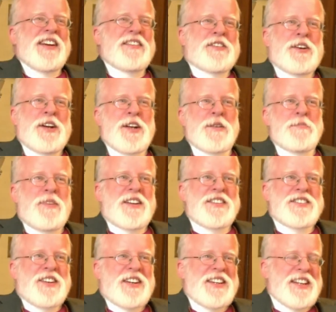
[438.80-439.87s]
I've created a
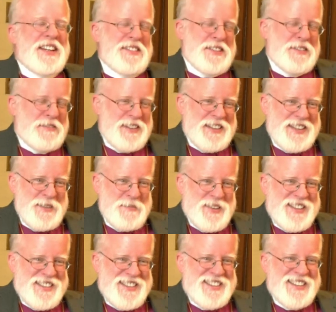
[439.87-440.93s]
monster, I think it's a friendly
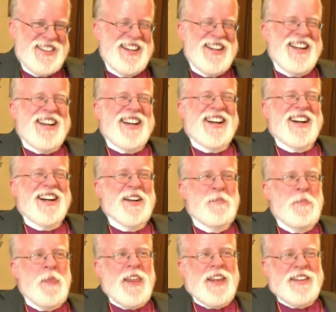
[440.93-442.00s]
monster.
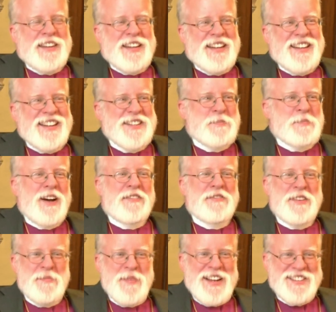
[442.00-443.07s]
It's
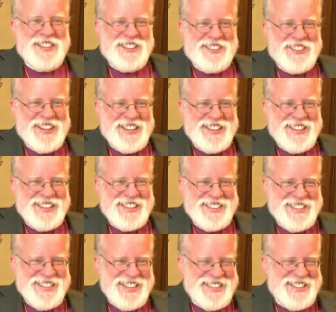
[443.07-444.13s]
Puff the Magic Dragon.
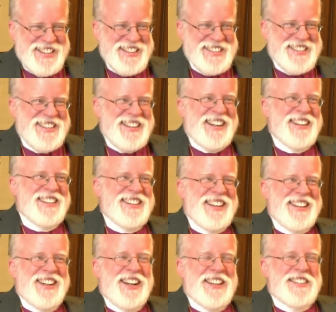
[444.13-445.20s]
It's not
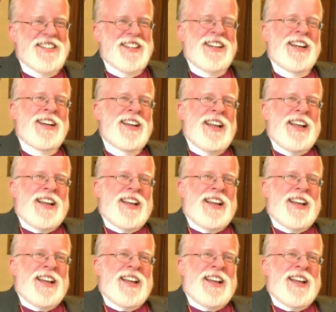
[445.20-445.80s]
a Godzilla.